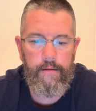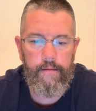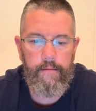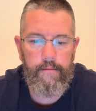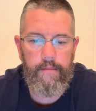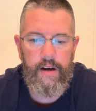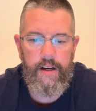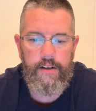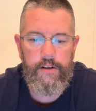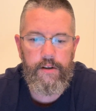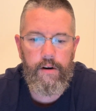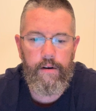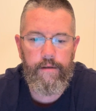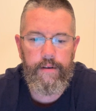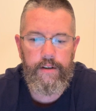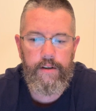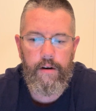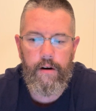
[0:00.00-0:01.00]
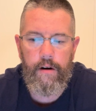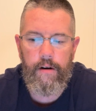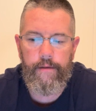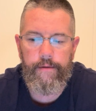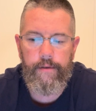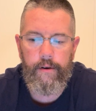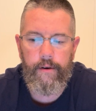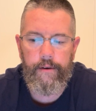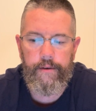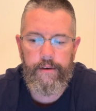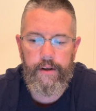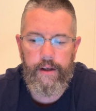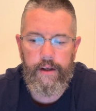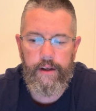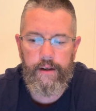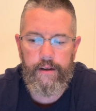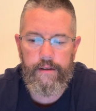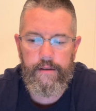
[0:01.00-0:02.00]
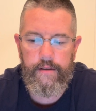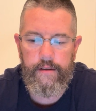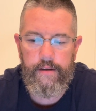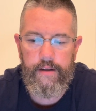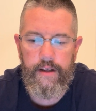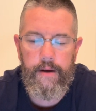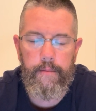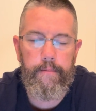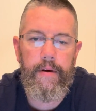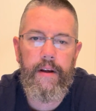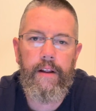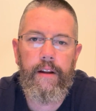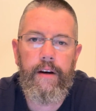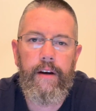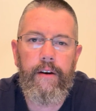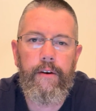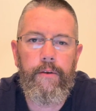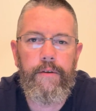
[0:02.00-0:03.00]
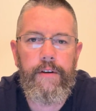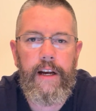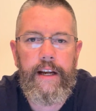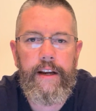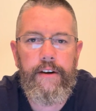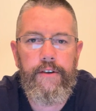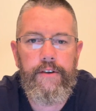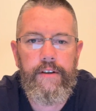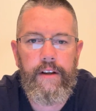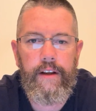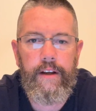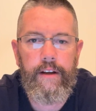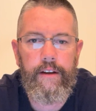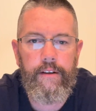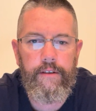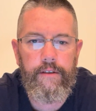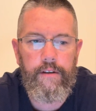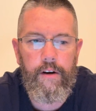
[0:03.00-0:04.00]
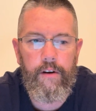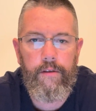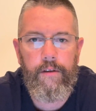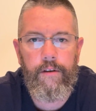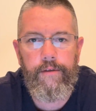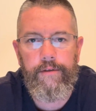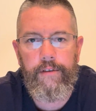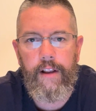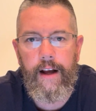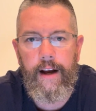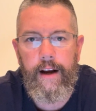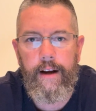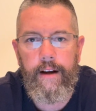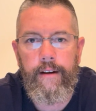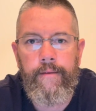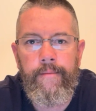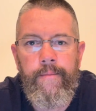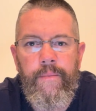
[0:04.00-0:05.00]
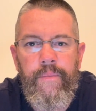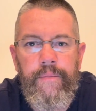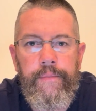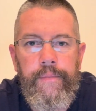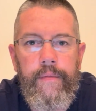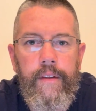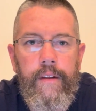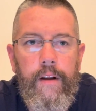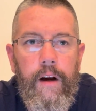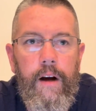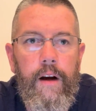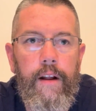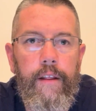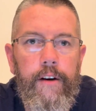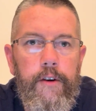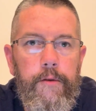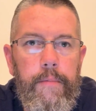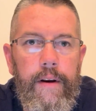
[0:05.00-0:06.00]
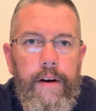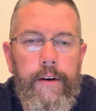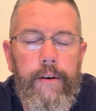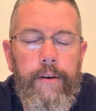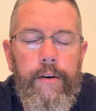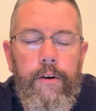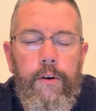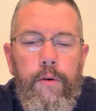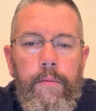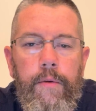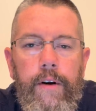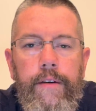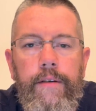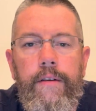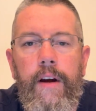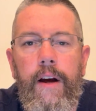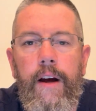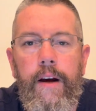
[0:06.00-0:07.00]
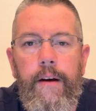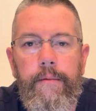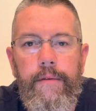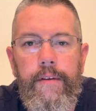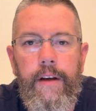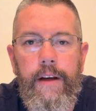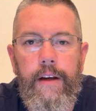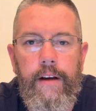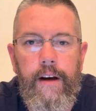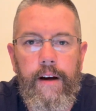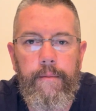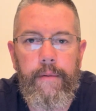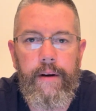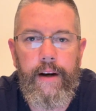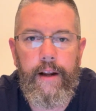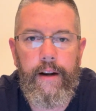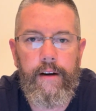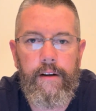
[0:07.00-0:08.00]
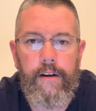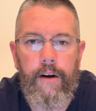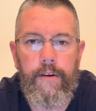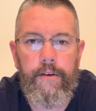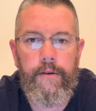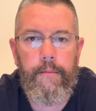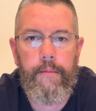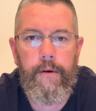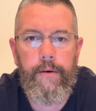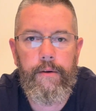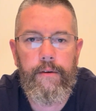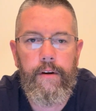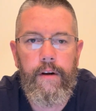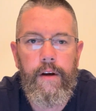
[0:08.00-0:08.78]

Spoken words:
my service offers is the ability to change things on the fly. There's been numerous times that I've been at a customer's